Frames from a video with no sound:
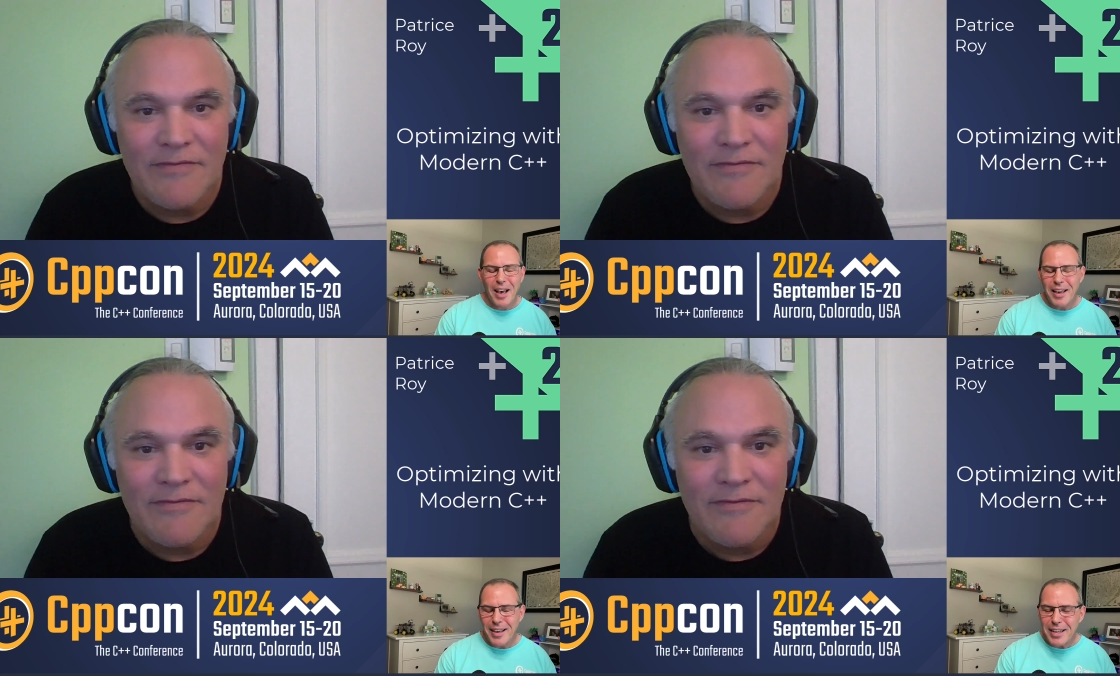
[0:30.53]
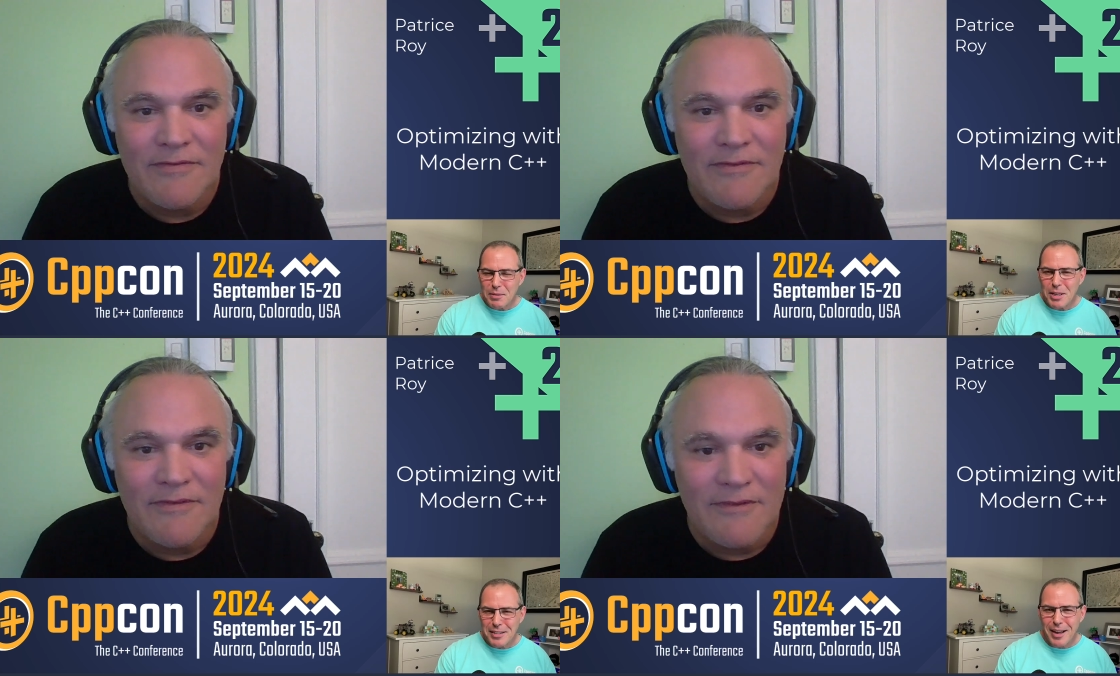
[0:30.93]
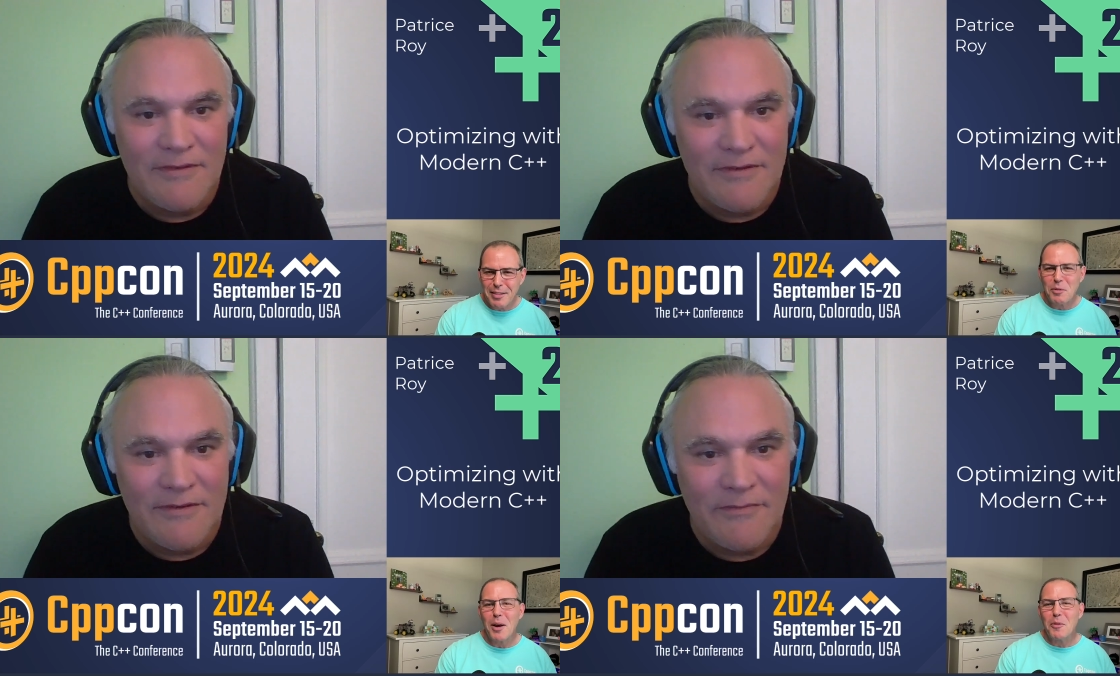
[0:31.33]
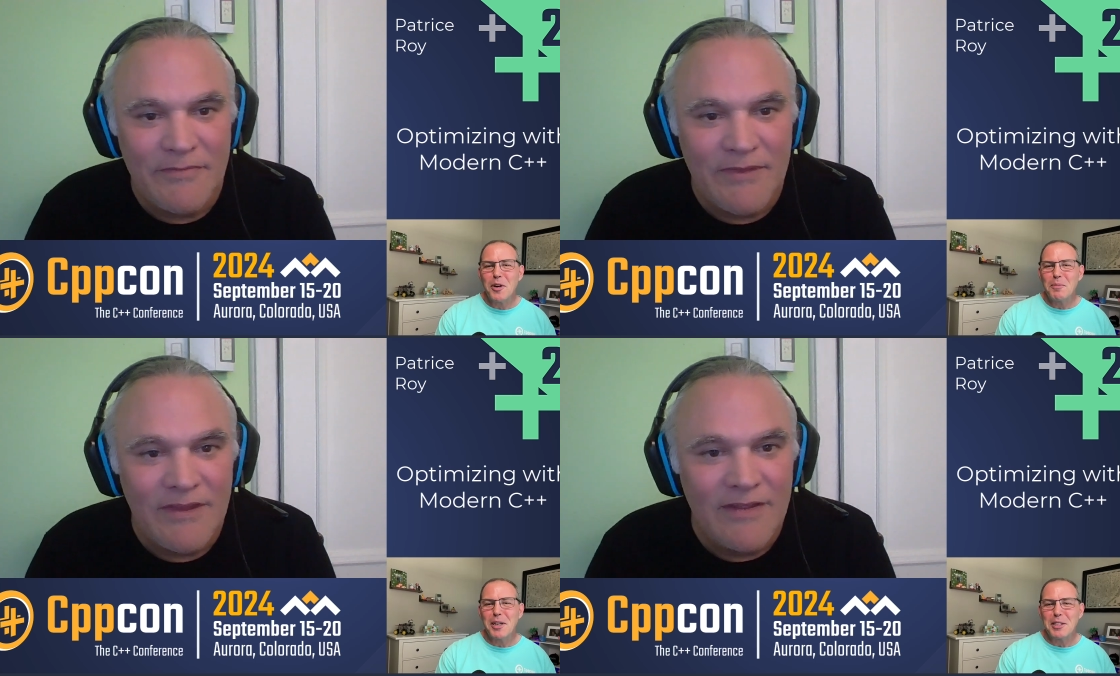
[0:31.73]
Speaker 1: intimate's not the right word,
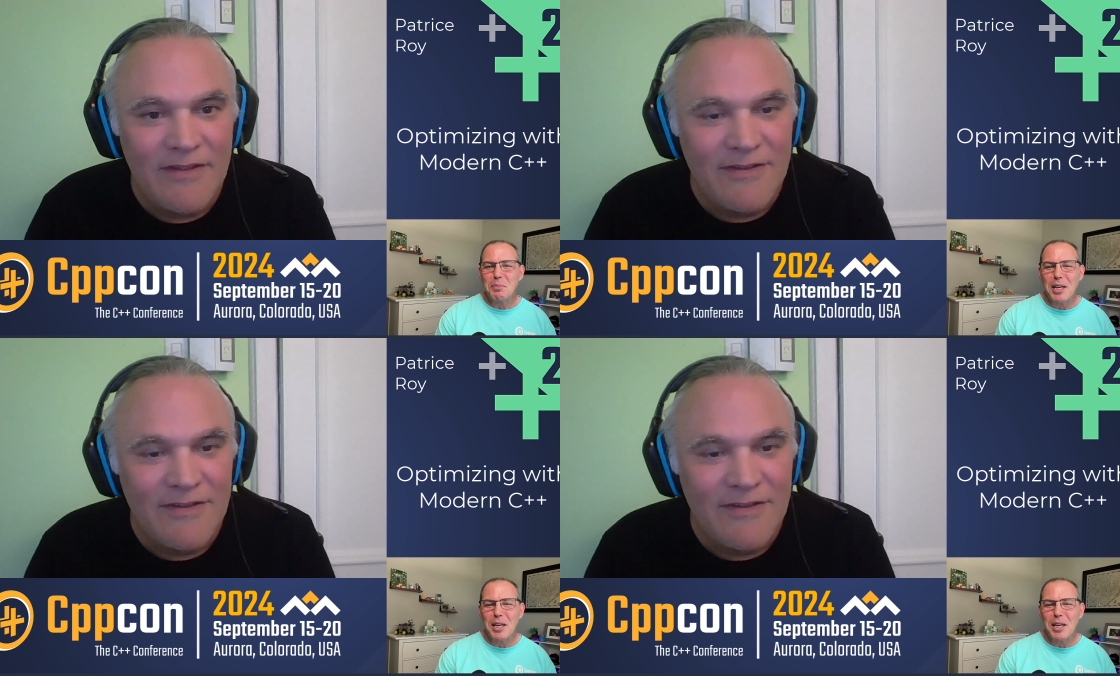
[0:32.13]
but it's the best